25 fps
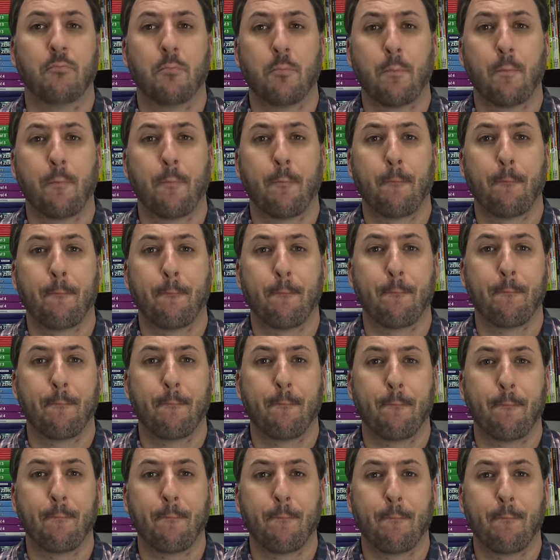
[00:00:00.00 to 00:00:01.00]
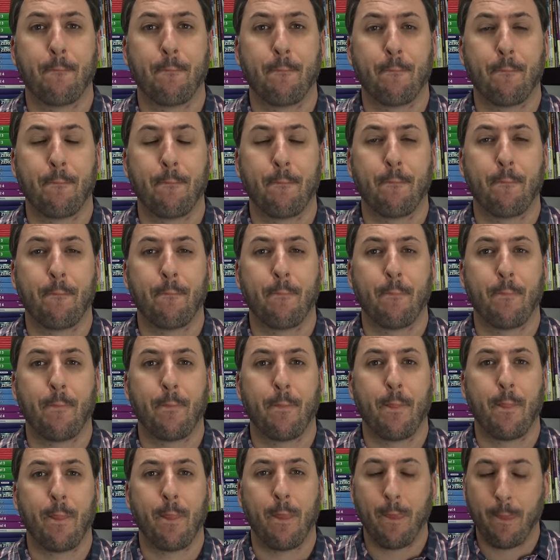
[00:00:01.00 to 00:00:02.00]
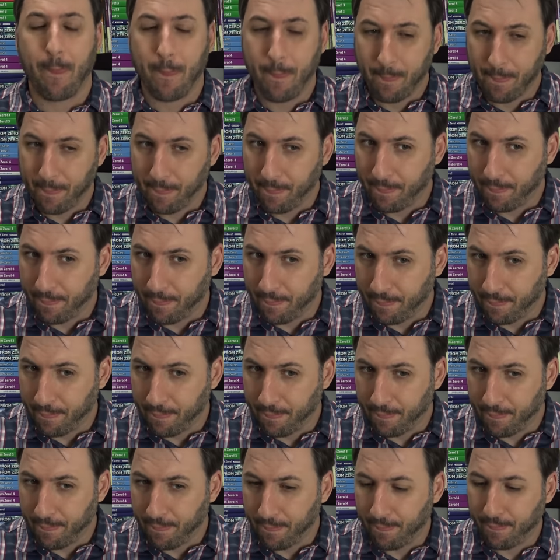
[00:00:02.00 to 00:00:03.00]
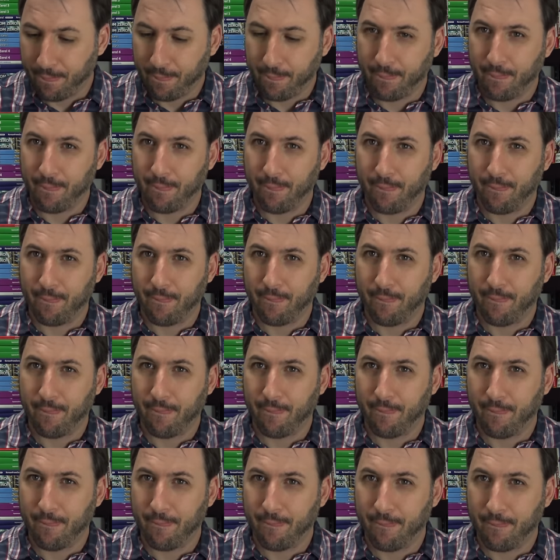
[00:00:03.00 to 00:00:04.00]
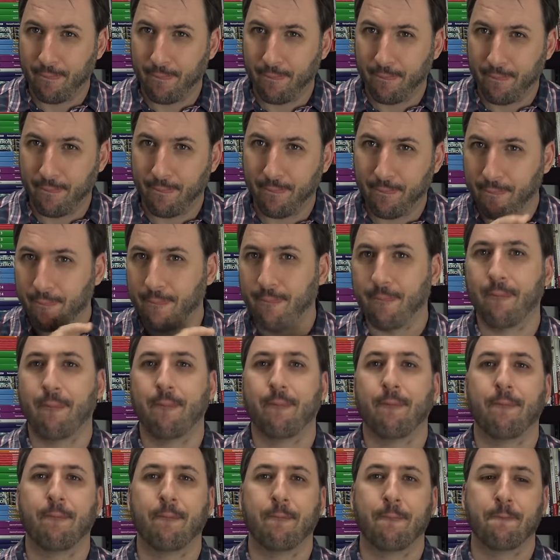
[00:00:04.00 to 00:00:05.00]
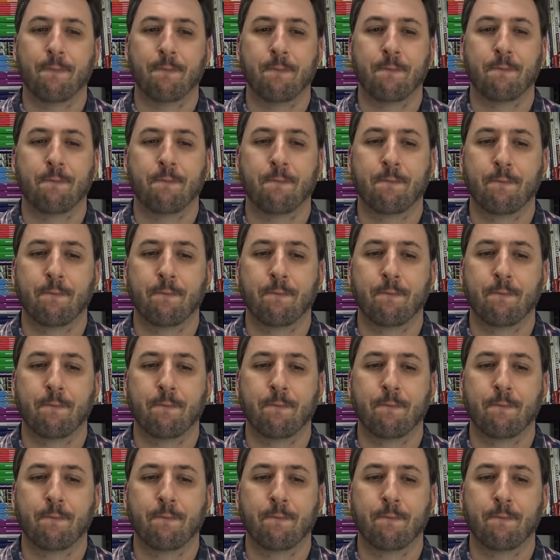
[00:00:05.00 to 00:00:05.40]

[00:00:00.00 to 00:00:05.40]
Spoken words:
(silence)